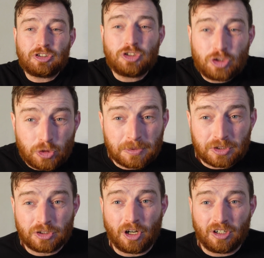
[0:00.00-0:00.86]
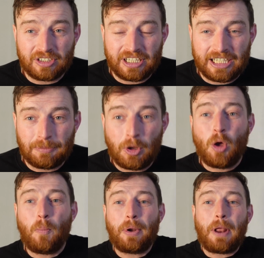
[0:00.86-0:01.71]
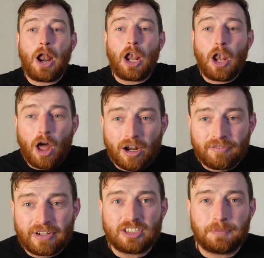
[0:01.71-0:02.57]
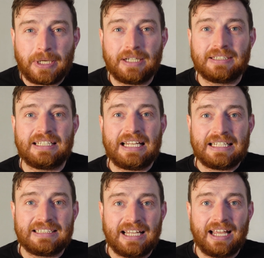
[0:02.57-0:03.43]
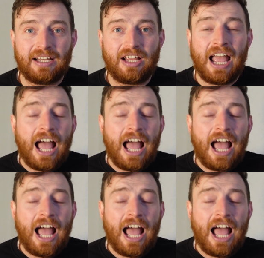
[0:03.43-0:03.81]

a super strong team with a lot of experience in tech.